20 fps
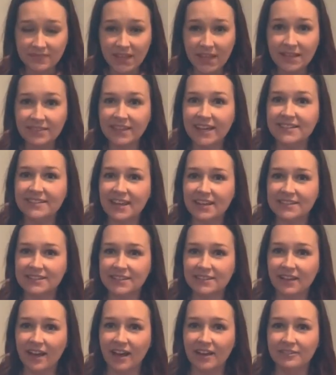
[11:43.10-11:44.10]
latex
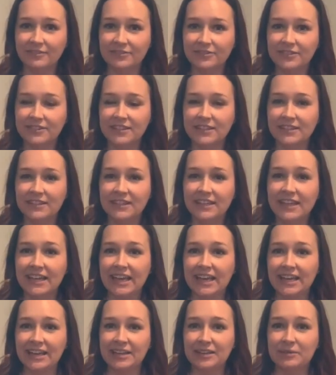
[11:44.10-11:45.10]
glove
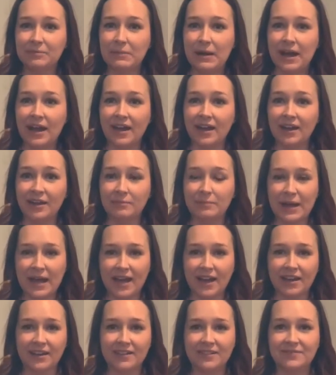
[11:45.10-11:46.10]
in my
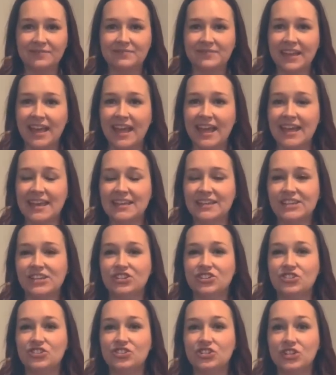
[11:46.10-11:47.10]
bag, and
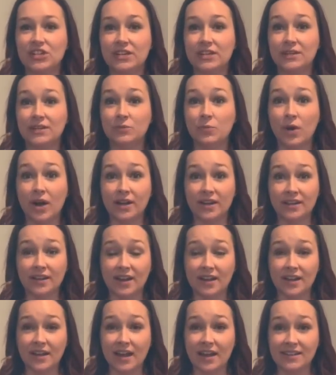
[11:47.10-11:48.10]
she wanted
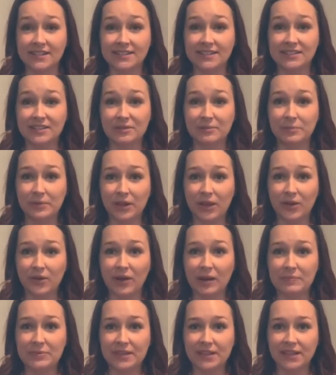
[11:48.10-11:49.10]
us to blow
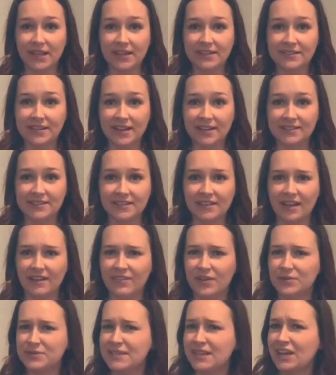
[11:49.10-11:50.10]
up the latex glove. I
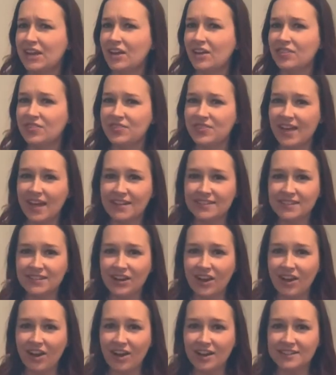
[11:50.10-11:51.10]
was like, that's an
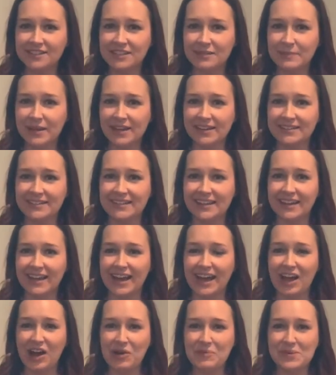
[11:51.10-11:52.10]
awesome idea.
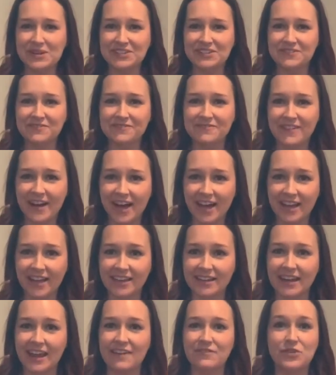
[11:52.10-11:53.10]
How much
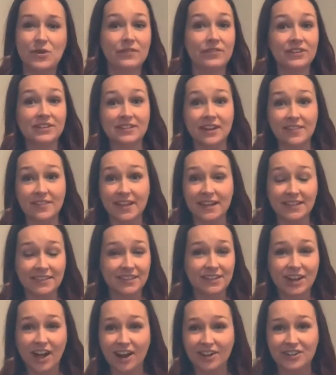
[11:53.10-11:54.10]
fun. Have you ever done that at the
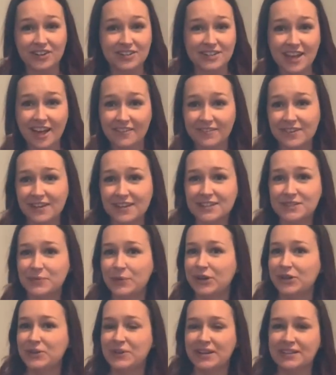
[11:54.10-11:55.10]
doctor's office where
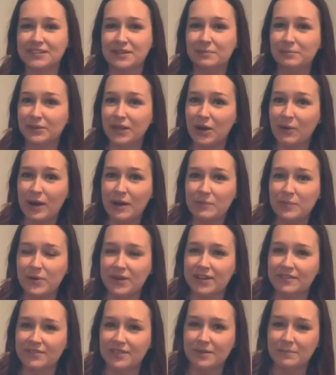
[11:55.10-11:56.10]
you get to blow up one
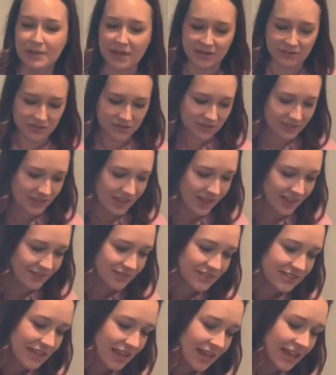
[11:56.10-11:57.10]
of the medical
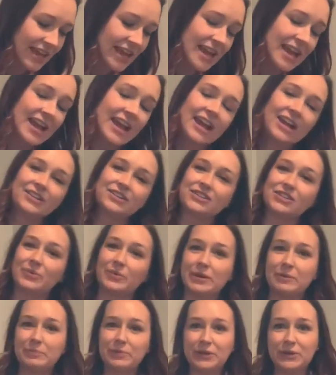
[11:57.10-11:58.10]
gloves? And so
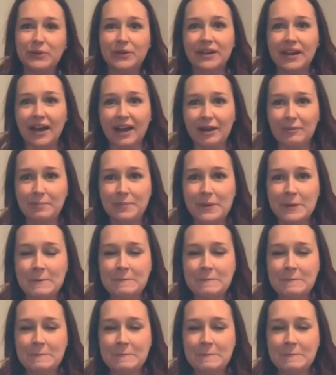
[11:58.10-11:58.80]
we blew it up,